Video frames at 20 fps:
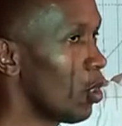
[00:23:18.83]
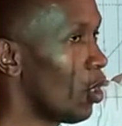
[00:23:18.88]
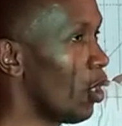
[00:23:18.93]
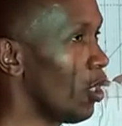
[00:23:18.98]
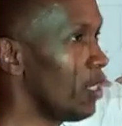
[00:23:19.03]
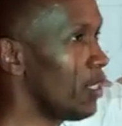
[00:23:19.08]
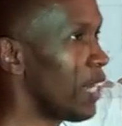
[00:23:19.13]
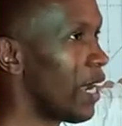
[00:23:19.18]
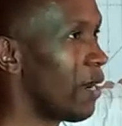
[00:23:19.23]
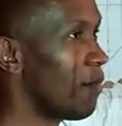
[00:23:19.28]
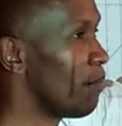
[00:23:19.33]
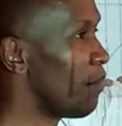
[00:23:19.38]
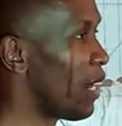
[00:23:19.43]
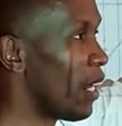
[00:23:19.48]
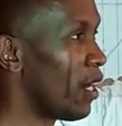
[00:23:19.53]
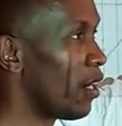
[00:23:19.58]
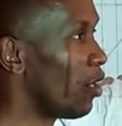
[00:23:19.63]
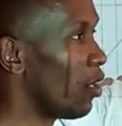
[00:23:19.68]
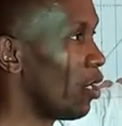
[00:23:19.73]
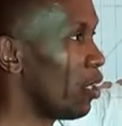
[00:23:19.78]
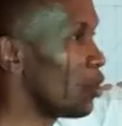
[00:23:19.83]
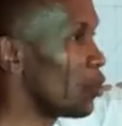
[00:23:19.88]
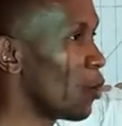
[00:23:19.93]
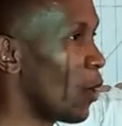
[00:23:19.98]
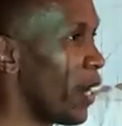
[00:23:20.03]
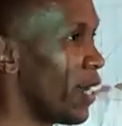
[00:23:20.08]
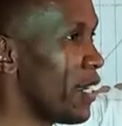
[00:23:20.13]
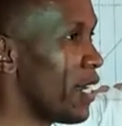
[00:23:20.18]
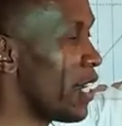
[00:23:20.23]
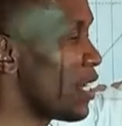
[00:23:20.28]
whole number or
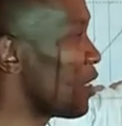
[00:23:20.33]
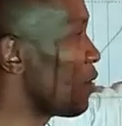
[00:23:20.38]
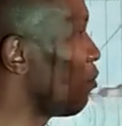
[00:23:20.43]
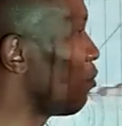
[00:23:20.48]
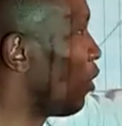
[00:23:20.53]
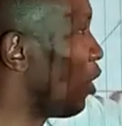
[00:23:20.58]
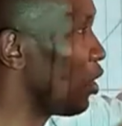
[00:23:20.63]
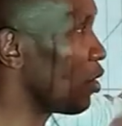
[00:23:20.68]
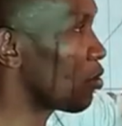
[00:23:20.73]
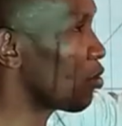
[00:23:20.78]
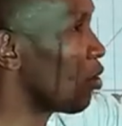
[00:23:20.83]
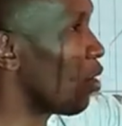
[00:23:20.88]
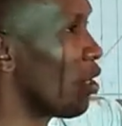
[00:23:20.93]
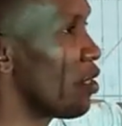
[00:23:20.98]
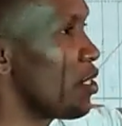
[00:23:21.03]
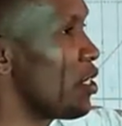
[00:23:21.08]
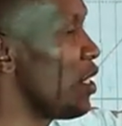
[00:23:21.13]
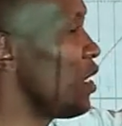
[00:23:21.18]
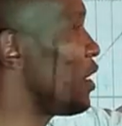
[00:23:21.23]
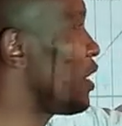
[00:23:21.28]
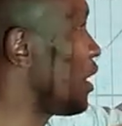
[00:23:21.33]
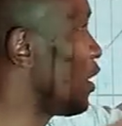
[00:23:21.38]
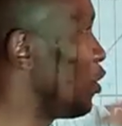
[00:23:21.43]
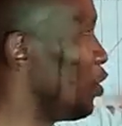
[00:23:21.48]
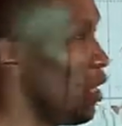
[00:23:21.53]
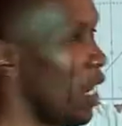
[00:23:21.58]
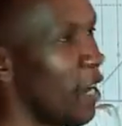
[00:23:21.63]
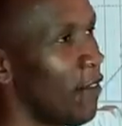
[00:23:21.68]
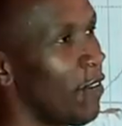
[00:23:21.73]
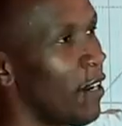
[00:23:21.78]
one decimal,
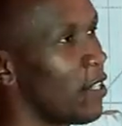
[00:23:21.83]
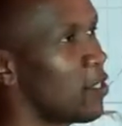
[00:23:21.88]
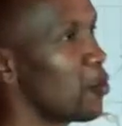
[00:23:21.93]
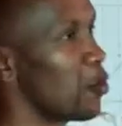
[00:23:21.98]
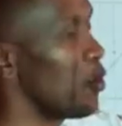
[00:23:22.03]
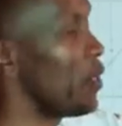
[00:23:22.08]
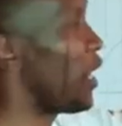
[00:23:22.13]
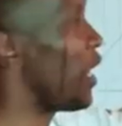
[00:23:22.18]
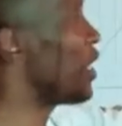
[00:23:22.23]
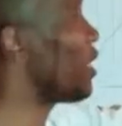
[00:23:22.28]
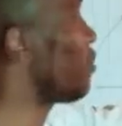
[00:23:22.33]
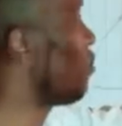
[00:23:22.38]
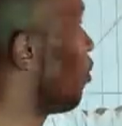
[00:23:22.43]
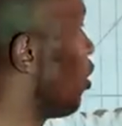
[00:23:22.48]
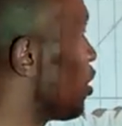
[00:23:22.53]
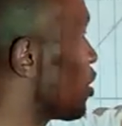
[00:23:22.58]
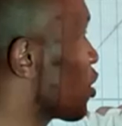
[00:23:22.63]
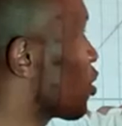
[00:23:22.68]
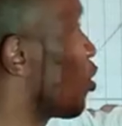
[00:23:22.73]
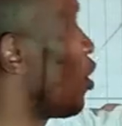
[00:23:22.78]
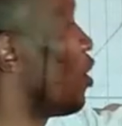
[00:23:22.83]
consistent, never two decimals,